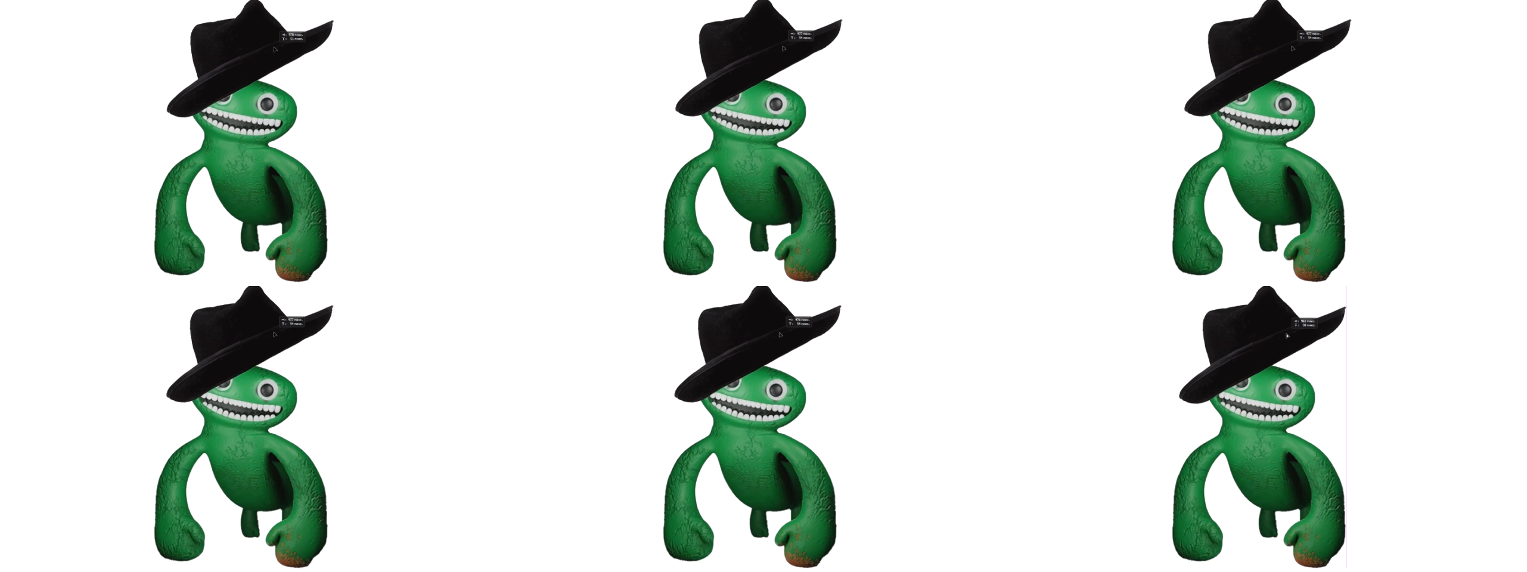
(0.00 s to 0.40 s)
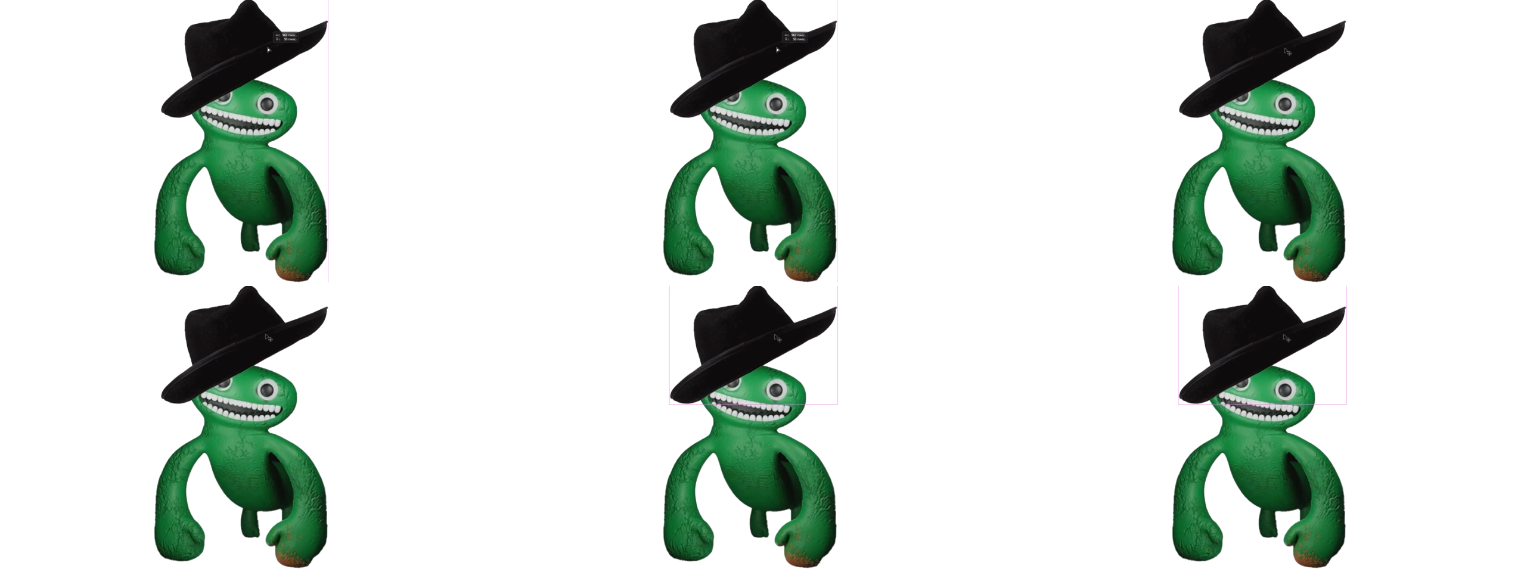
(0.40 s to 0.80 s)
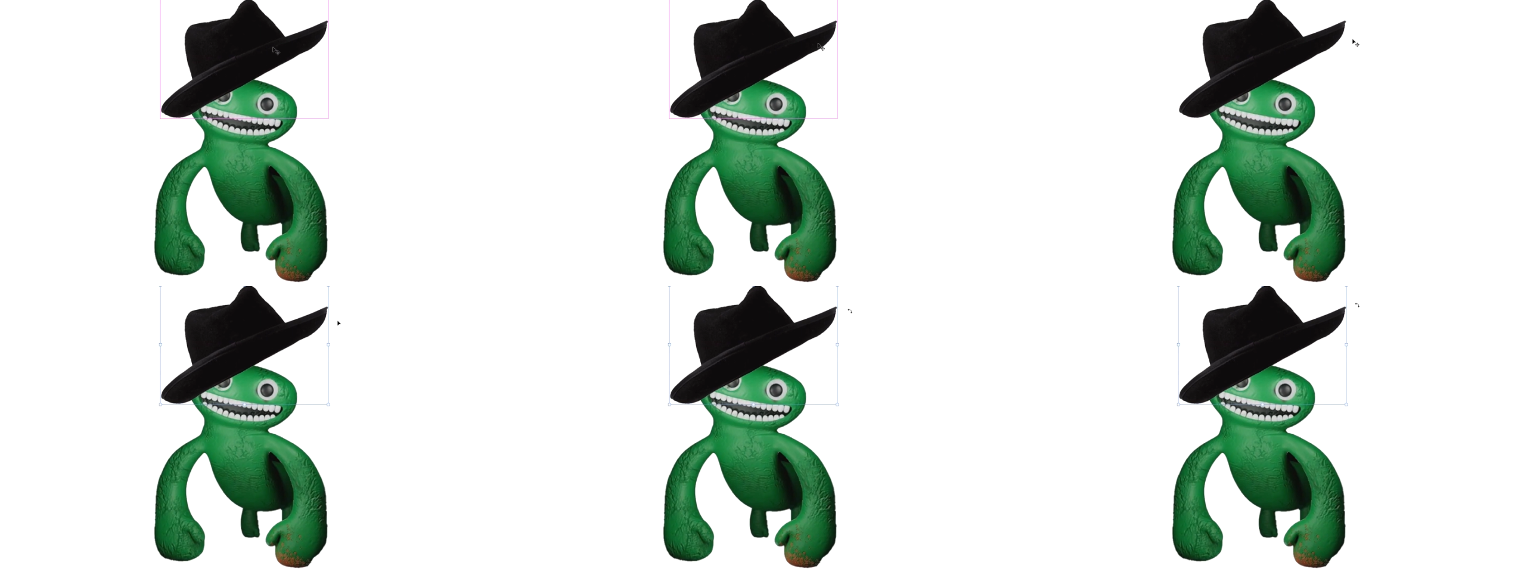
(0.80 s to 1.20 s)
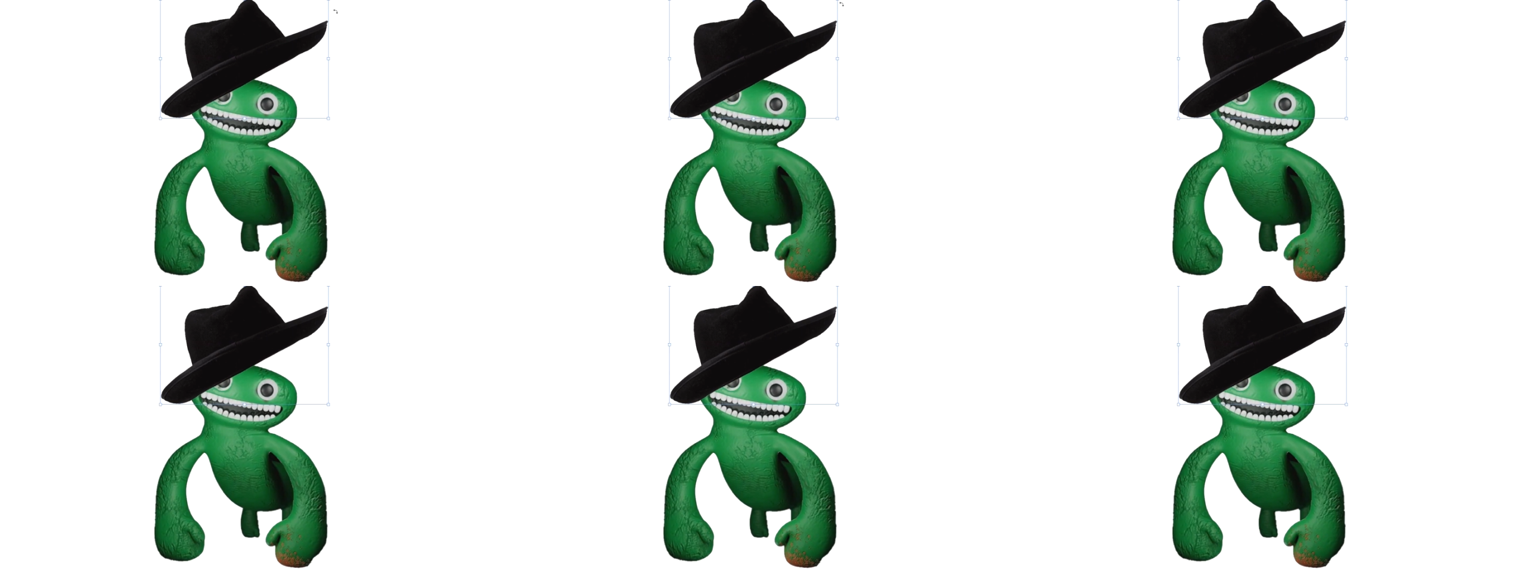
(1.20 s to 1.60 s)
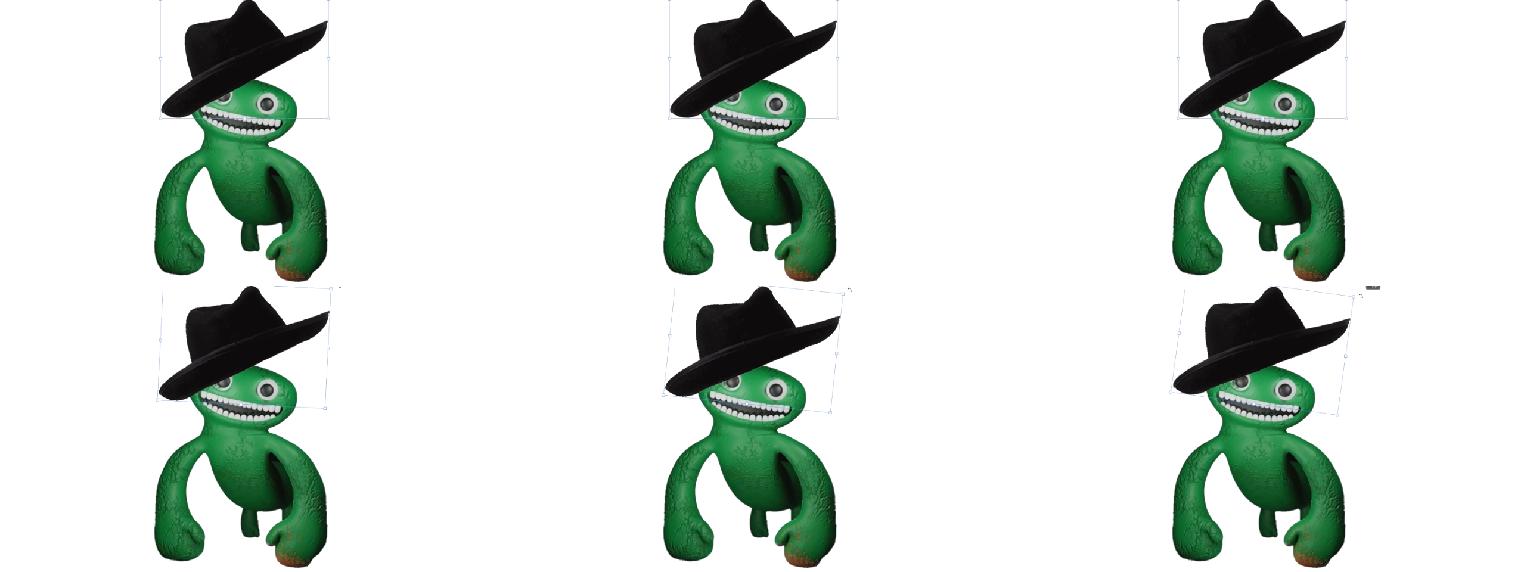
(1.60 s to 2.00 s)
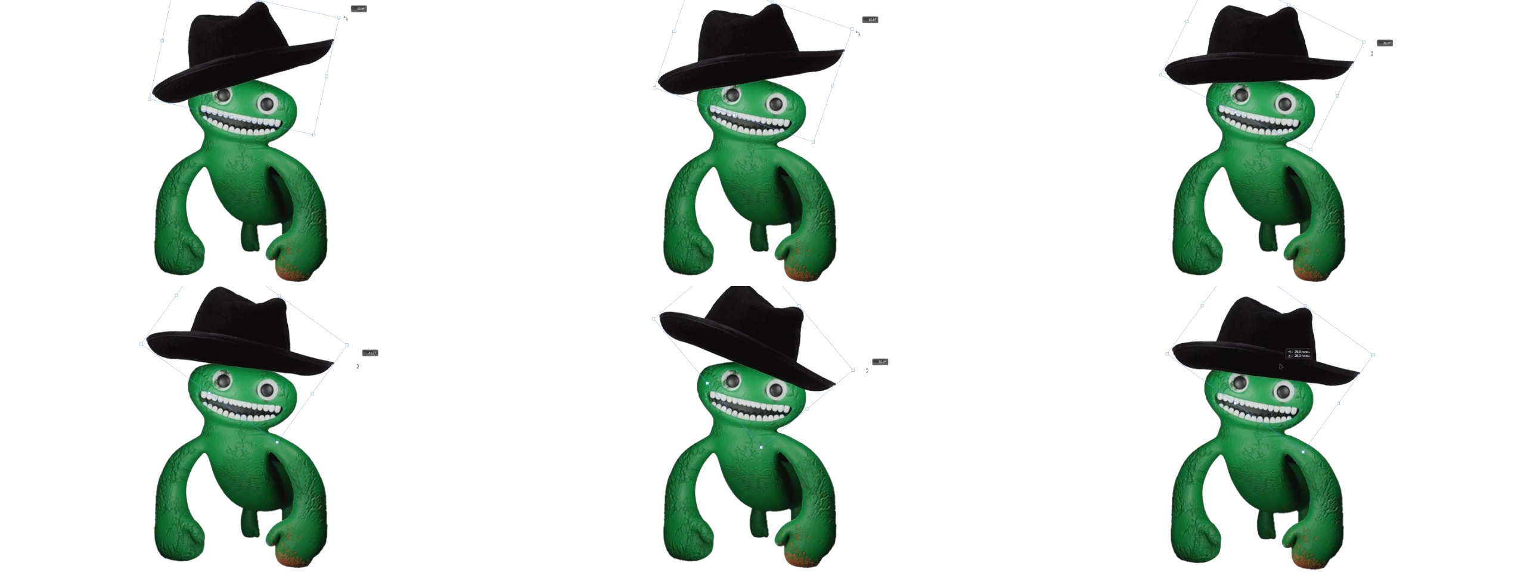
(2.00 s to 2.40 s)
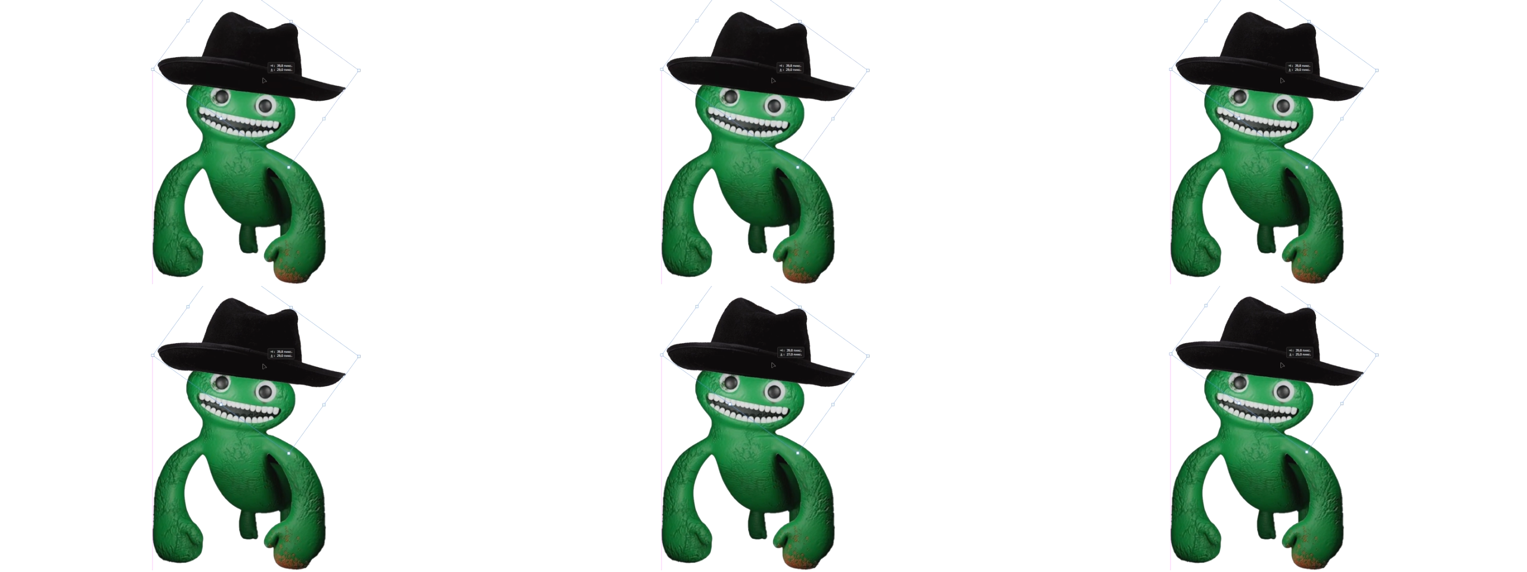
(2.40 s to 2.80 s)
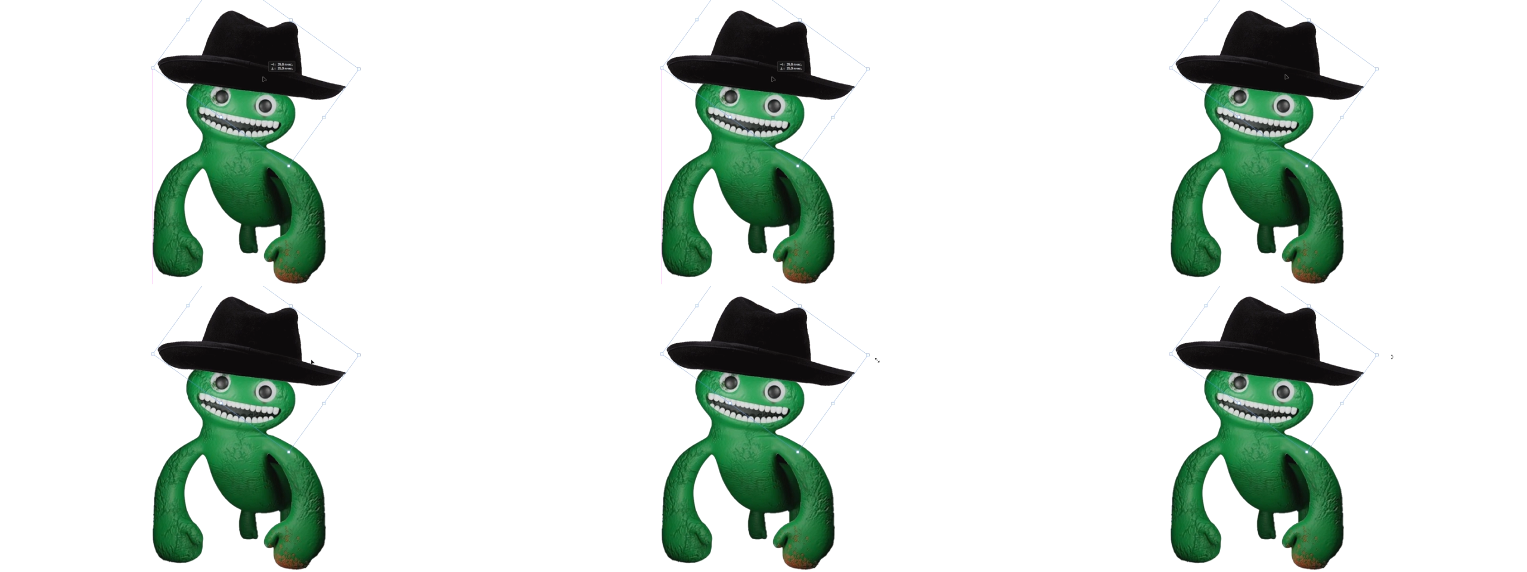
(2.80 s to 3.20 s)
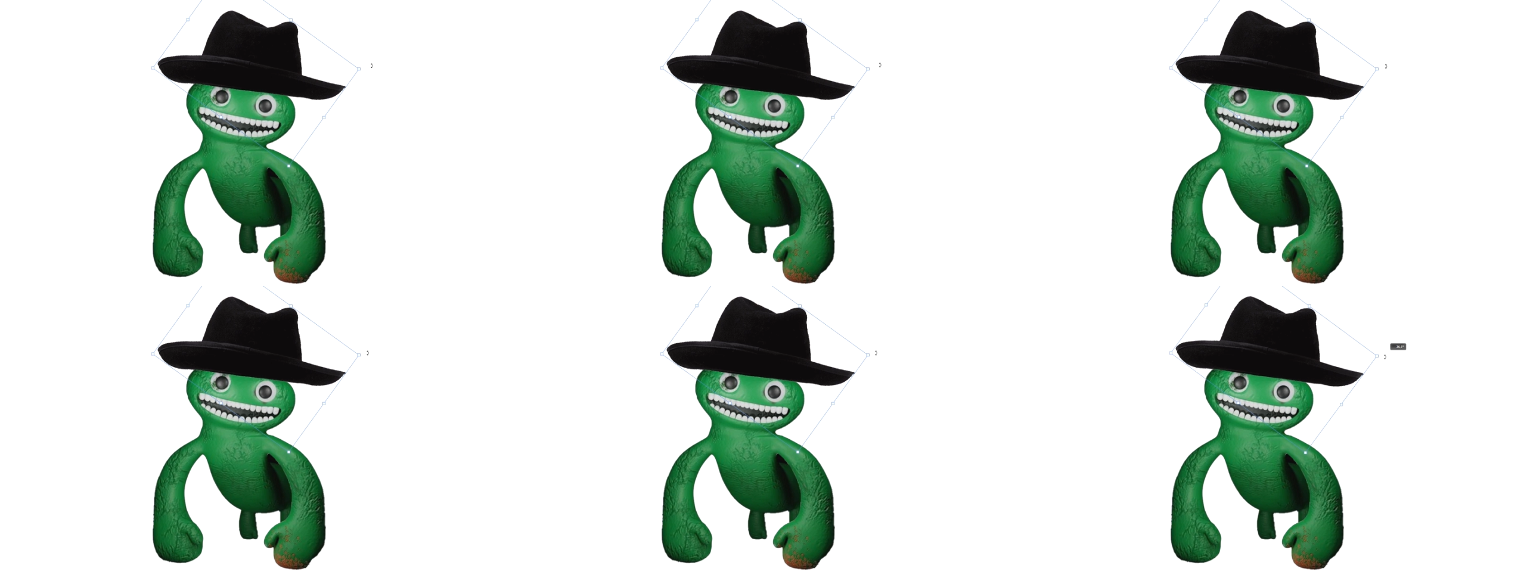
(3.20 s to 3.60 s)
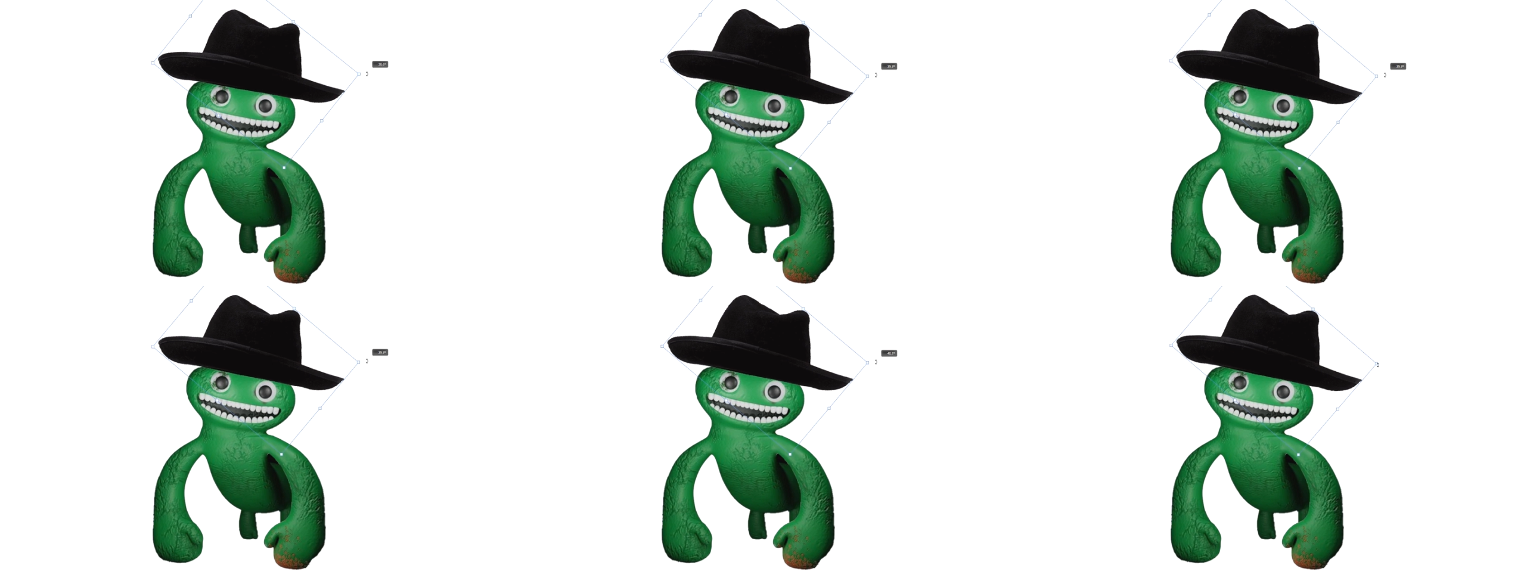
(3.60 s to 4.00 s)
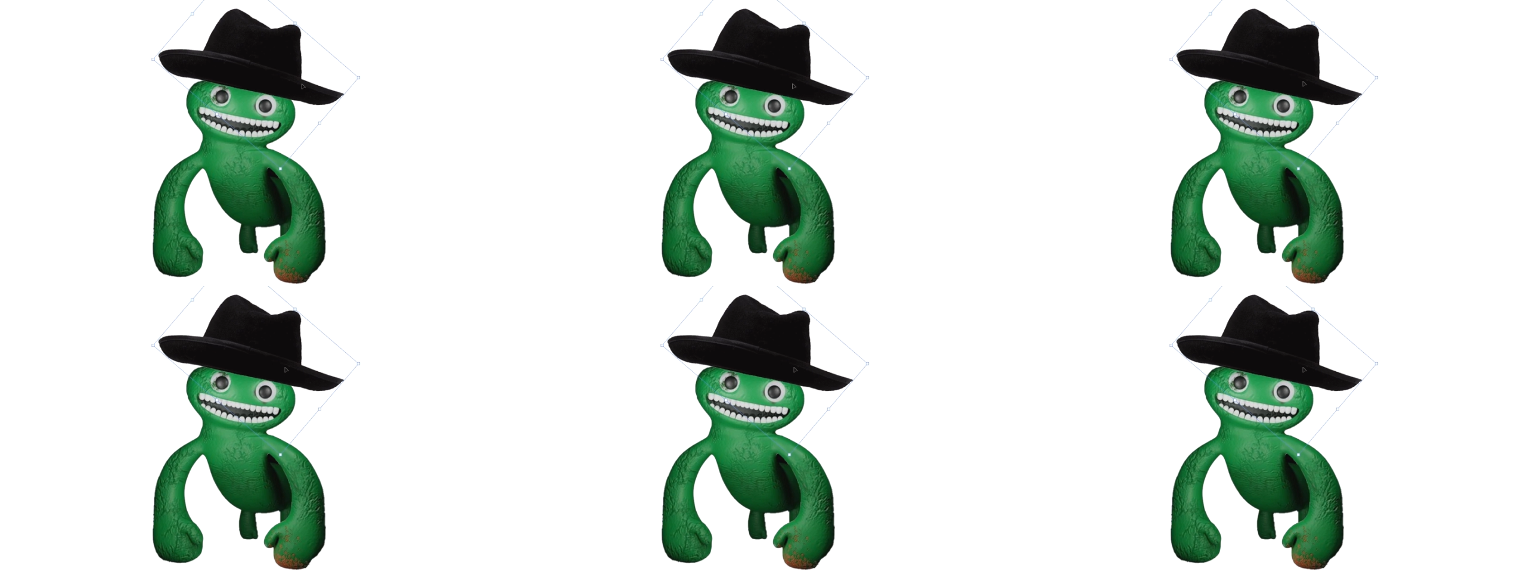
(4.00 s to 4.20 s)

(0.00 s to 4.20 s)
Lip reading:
(no speaker visible)